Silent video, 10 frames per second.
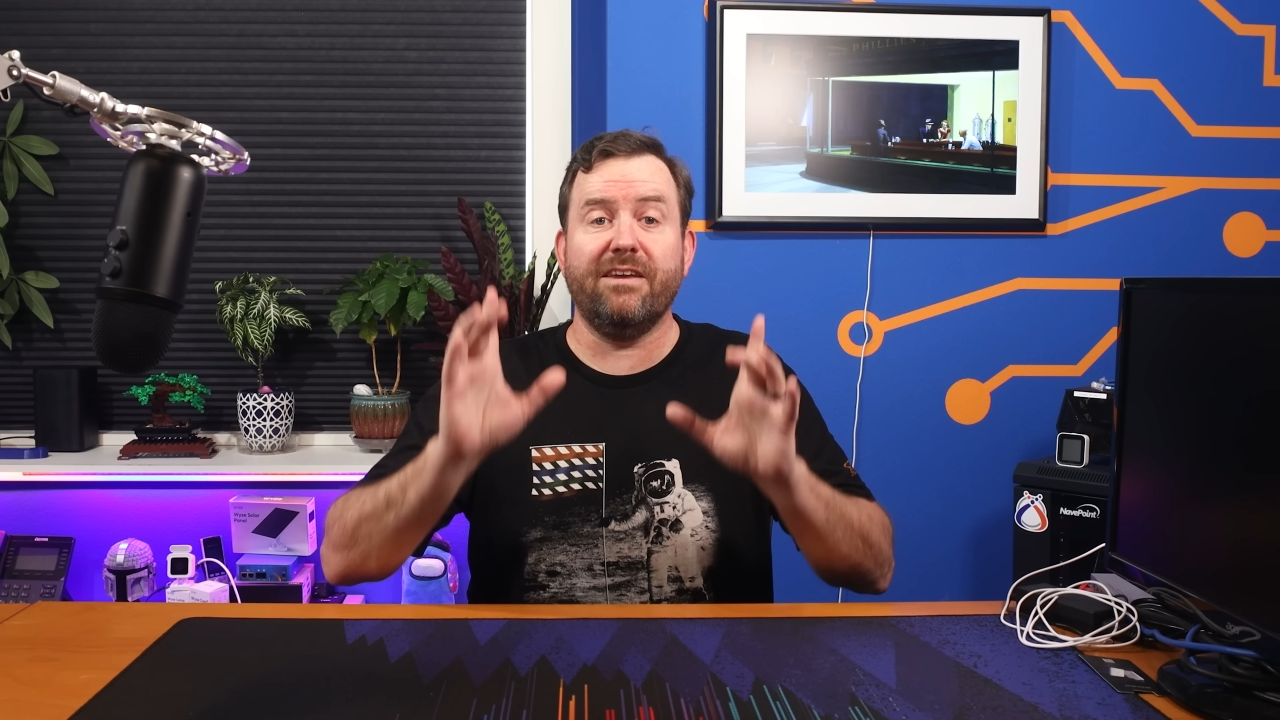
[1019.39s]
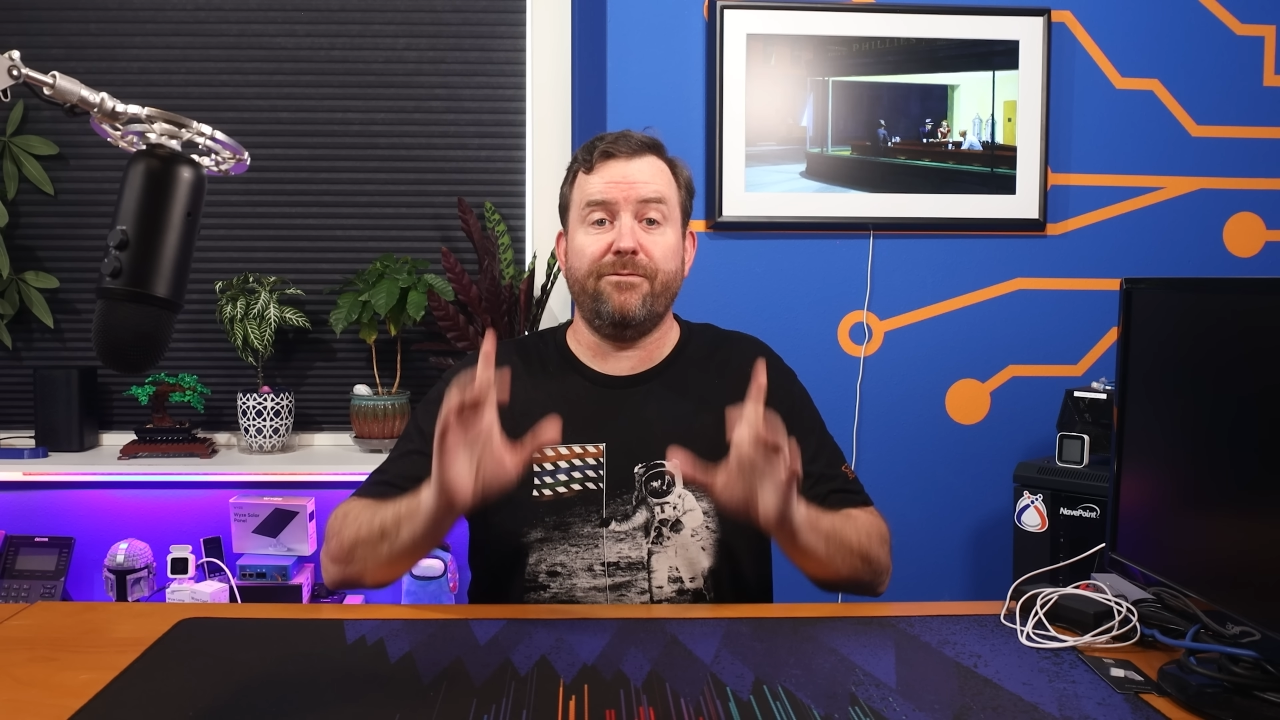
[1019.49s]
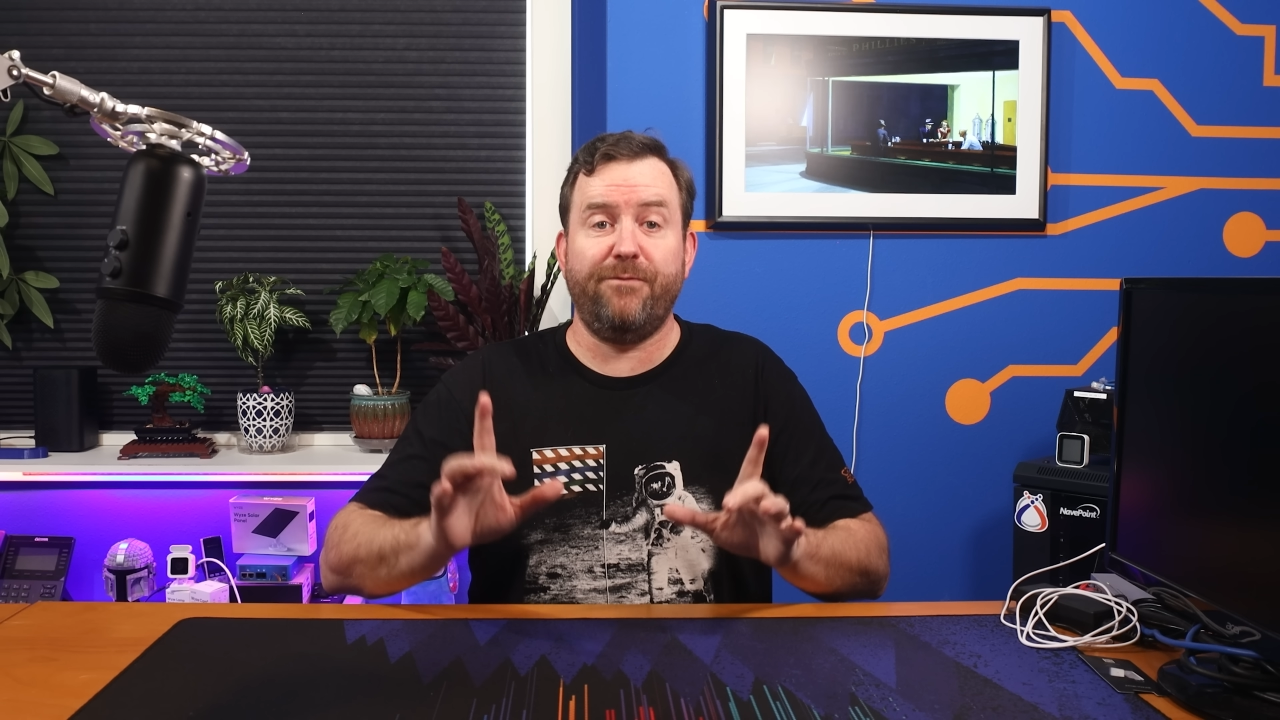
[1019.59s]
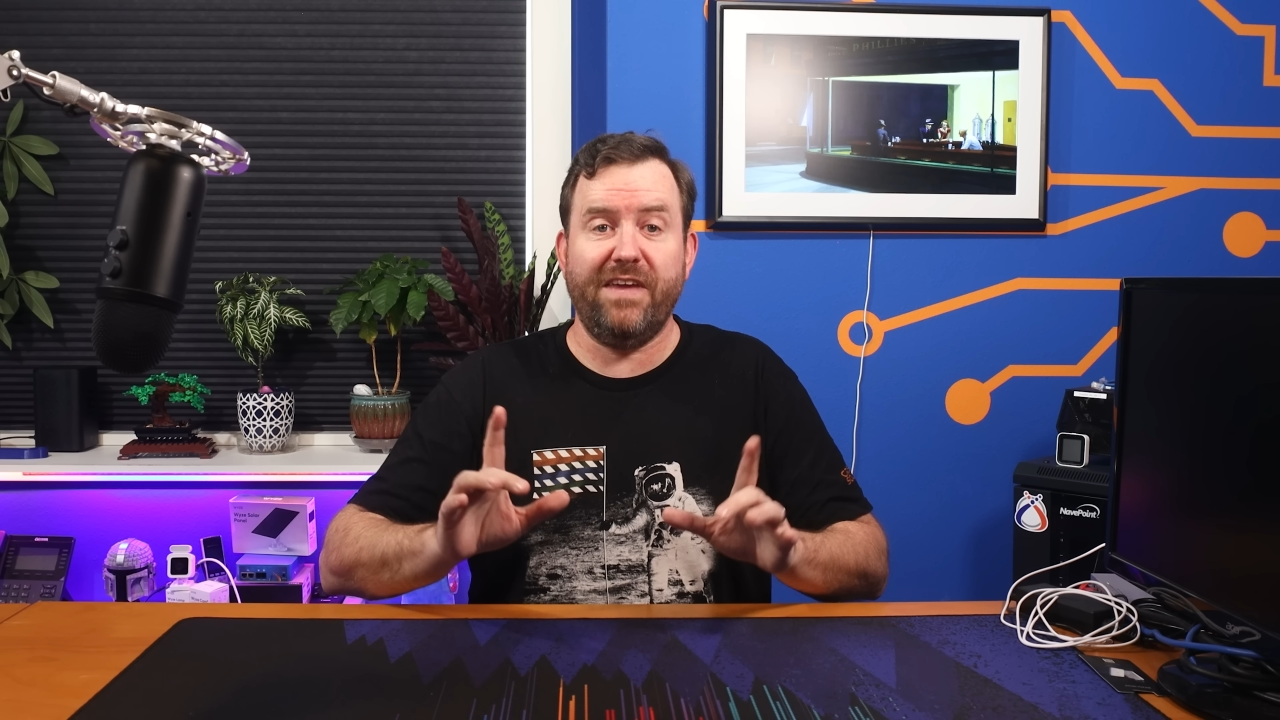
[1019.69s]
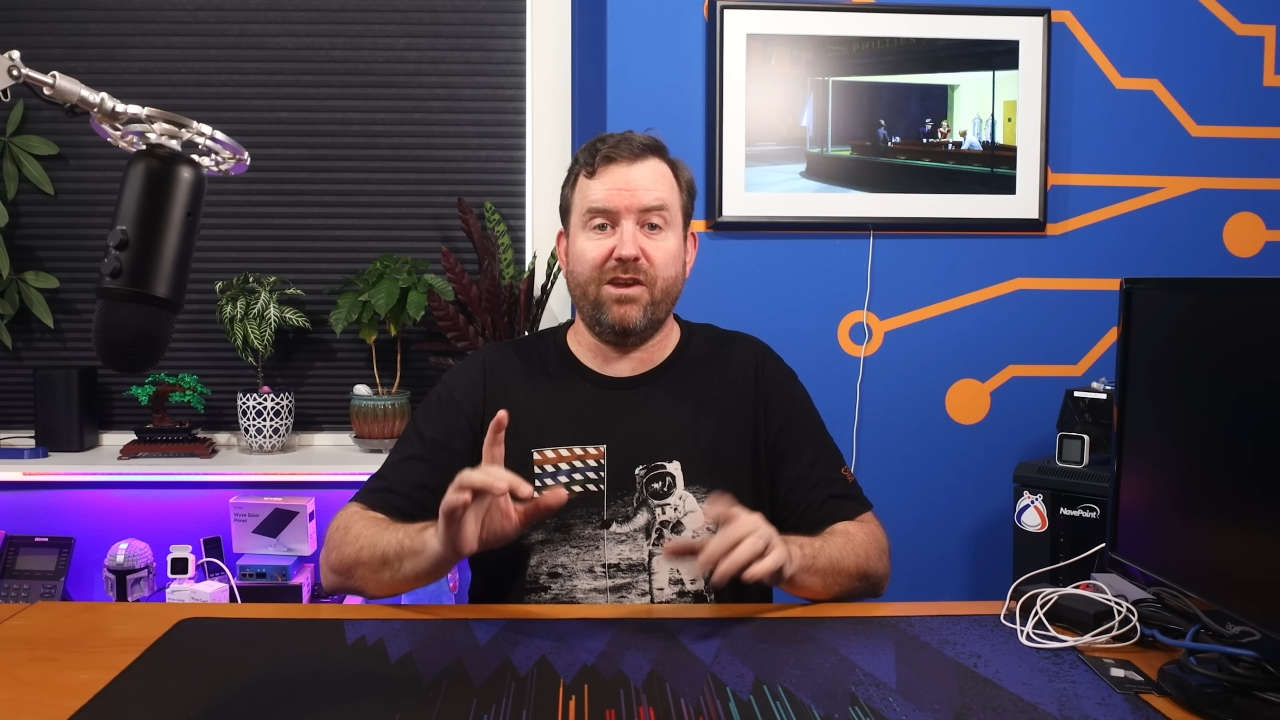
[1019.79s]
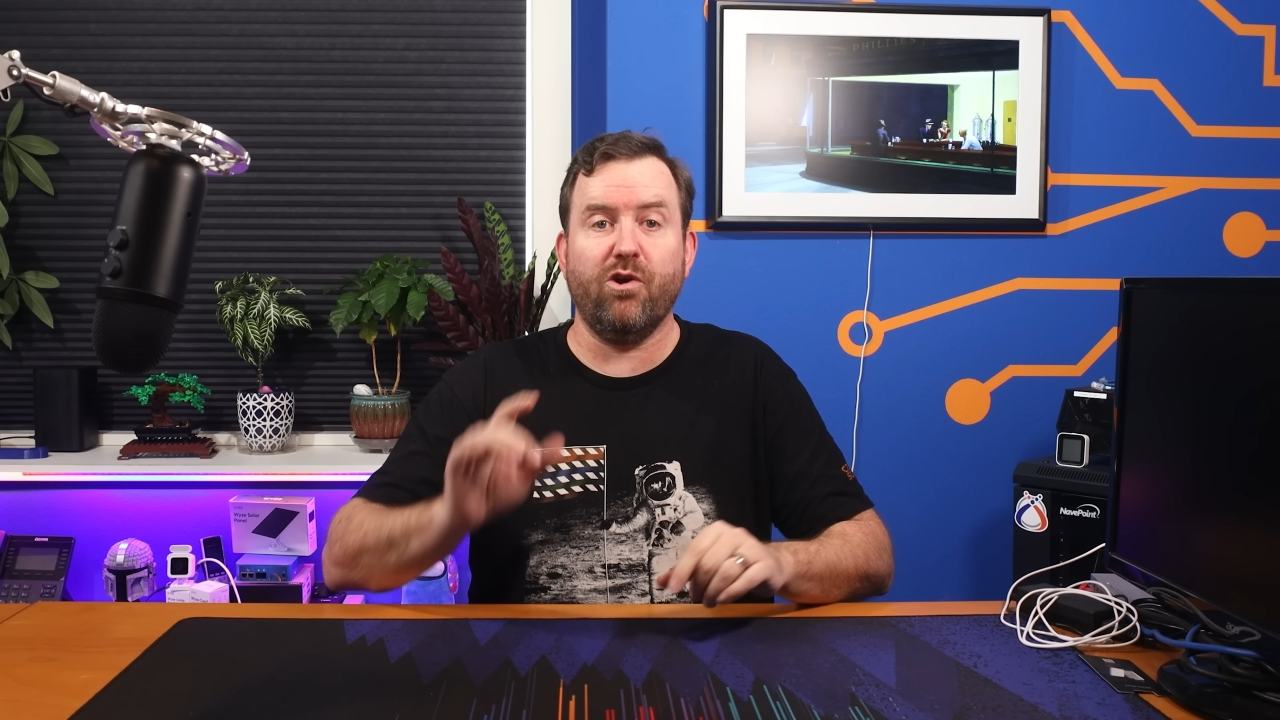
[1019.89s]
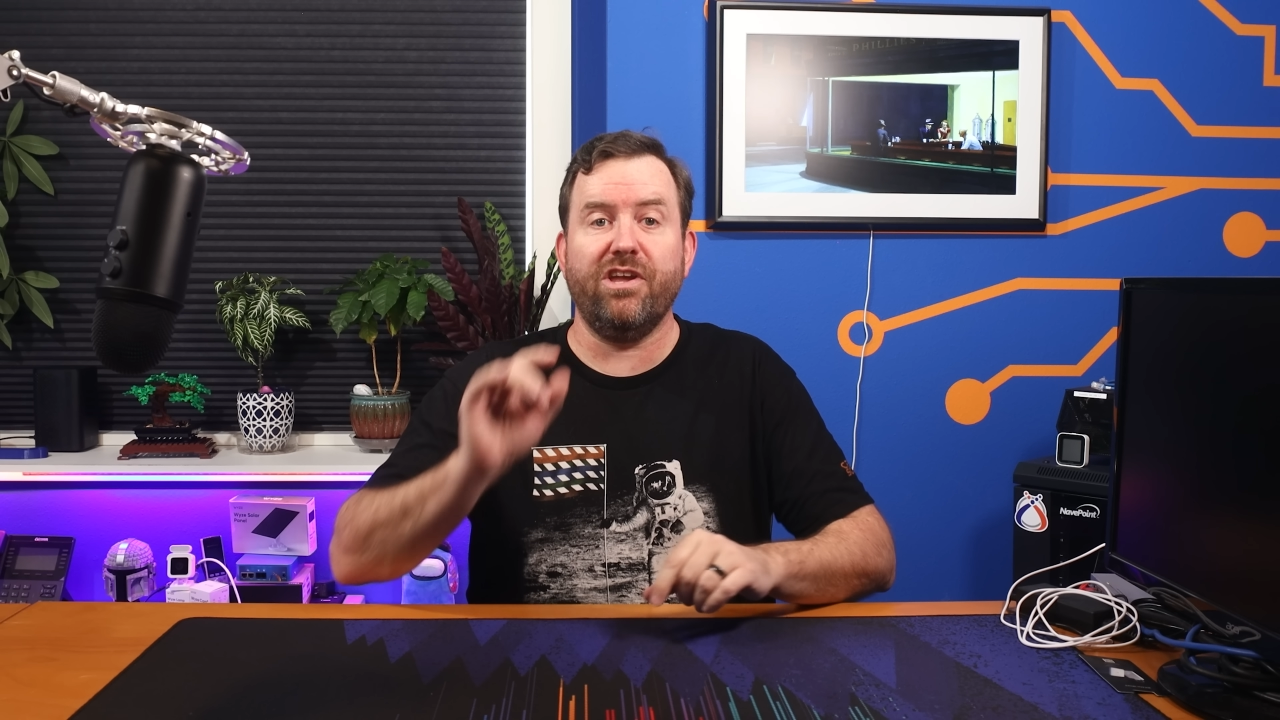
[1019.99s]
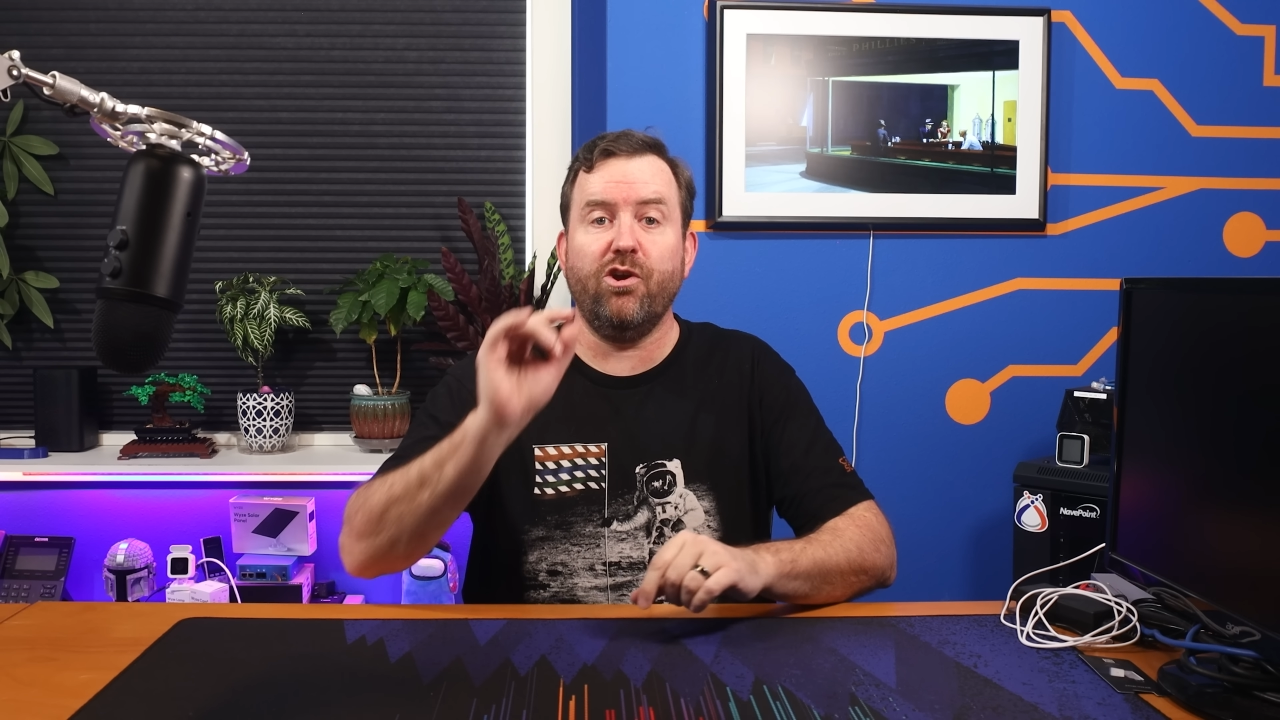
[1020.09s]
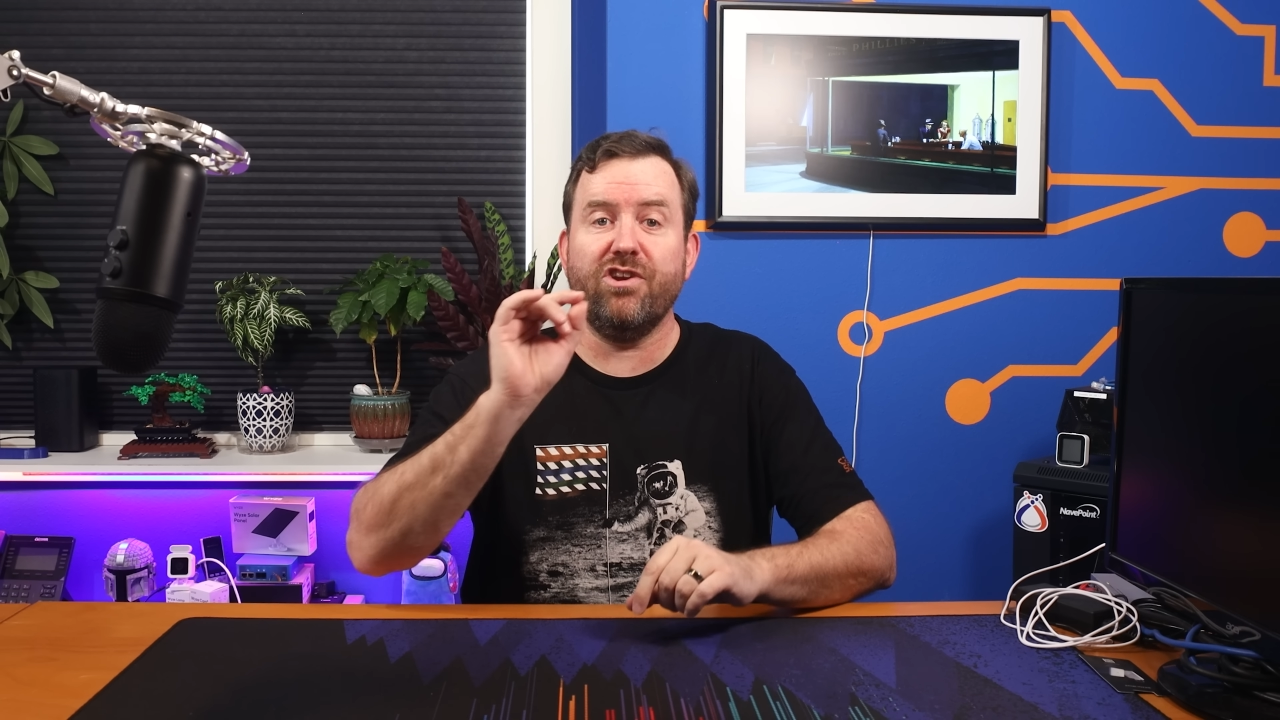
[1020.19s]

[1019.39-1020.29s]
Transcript: configuring